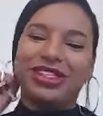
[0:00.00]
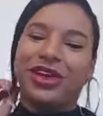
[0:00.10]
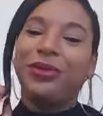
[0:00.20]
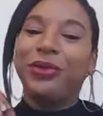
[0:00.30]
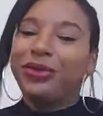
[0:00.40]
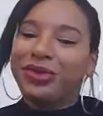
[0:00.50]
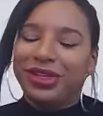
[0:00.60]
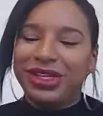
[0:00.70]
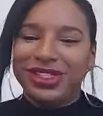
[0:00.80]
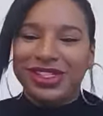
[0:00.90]
So all
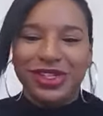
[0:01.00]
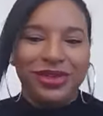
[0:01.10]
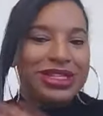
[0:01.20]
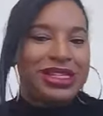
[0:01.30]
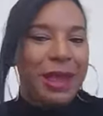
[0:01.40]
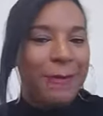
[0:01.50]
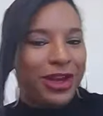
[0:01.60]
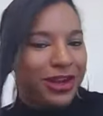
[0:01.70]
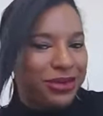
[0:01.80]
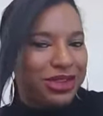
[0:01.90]
you need to do is let
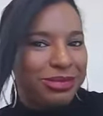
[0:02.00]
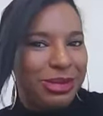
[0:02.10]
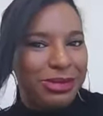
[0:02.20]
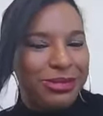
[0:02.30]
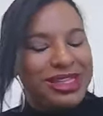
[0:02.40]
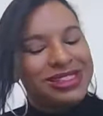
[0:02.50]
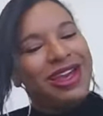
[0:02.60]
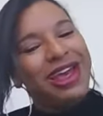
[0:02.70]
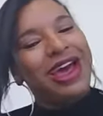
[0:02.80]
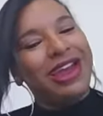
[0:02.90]
me know what the problem is
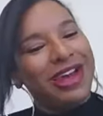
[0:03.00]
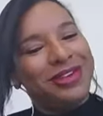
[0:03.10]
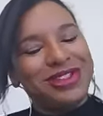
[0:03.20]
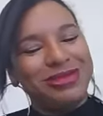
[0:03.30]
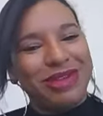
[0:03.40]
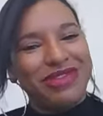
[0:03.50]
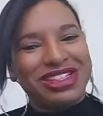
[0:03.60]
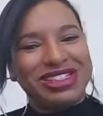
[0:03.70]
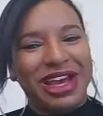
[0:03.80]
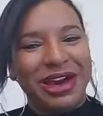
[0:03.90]
and I will do my
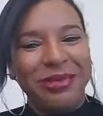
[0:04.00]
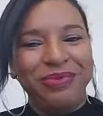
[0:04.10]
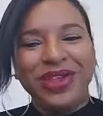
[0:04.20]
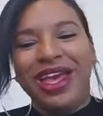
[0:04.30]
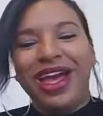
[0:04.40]
best to help.